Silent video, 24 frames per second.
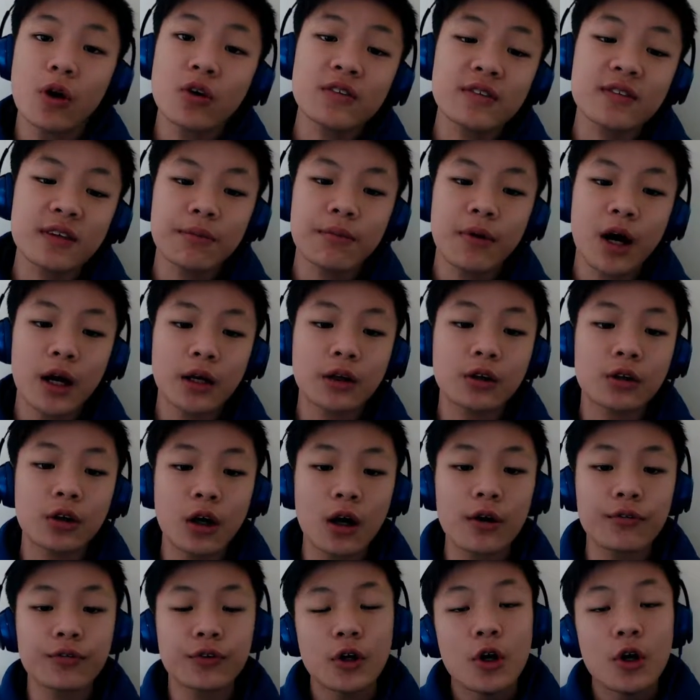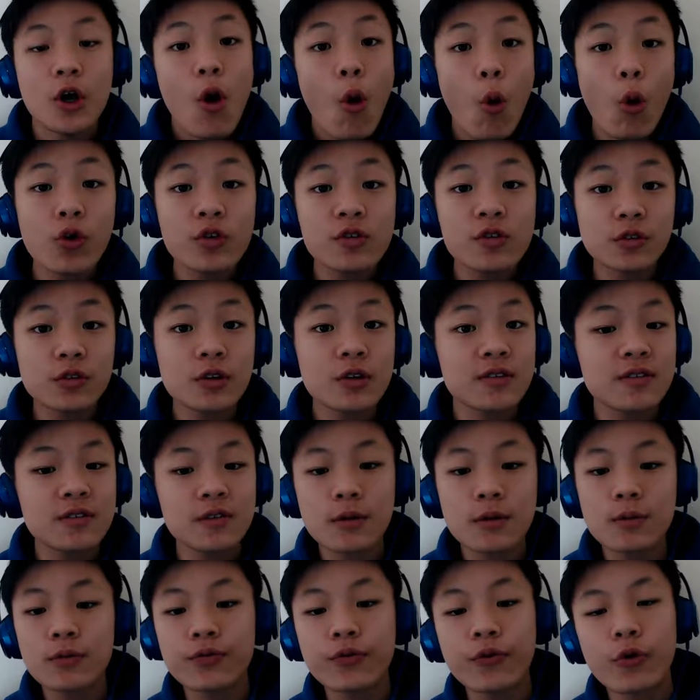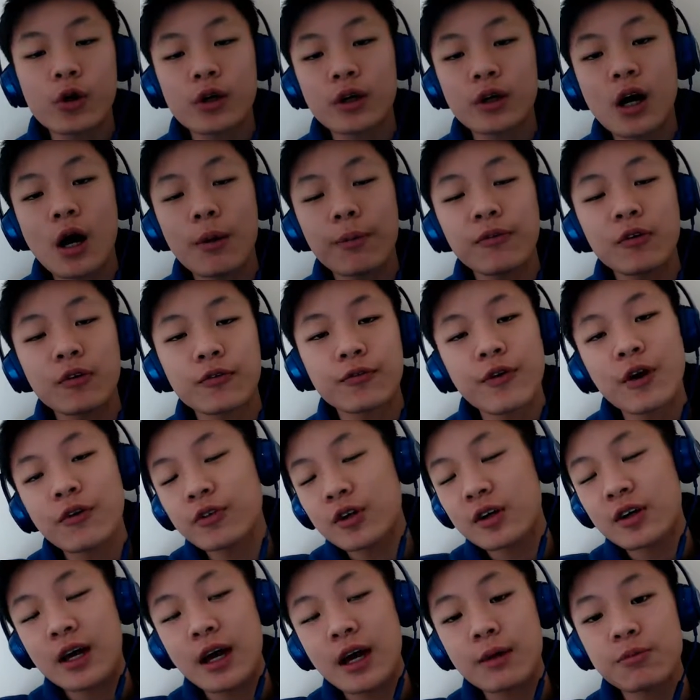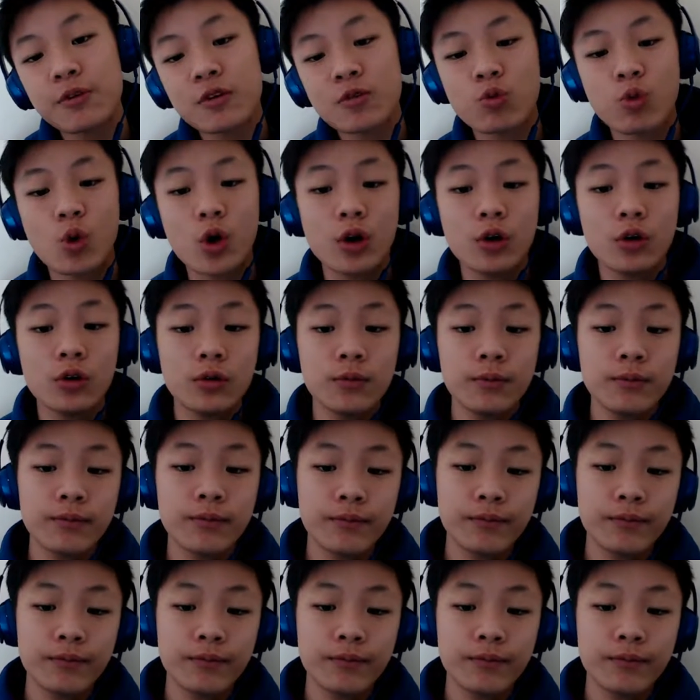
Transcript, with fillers: mostly Minecraft, also The Sims 4 and a couple of other games as well.